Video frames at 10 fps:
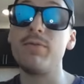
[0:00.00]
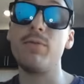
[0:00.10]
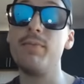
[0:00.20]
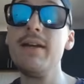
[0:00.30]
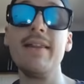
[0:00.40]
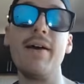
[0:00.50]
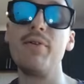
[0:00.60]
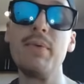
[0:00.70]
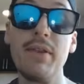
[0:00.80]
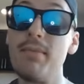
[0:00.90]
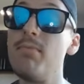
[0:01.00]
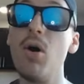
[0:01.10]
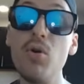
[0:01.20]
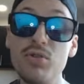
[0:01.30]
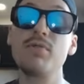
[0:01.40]
For me, that would be the
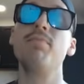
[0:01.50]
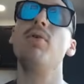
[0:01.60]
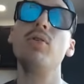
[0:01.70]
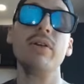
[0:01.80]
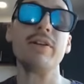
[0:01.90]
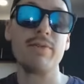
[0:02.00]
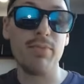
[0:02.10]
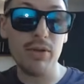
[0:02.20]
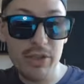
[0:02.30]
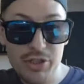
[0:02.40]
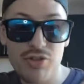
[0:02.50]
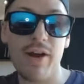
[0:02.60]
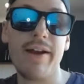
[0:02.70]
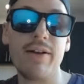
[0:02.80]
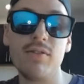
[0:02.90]
most bullish. Bullish
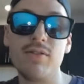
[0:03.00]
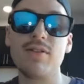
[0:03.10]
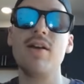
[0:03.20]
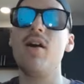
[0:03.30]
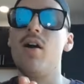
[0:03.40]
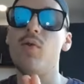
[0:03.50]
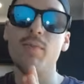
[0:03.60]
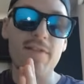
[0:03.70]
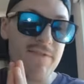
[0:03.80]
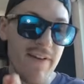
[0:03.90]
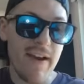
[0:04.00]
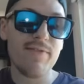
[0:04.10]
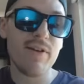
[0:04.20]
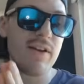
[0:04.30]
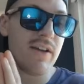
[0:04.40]
triangles are one of my
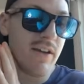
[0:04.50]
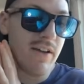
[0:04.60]
favorite.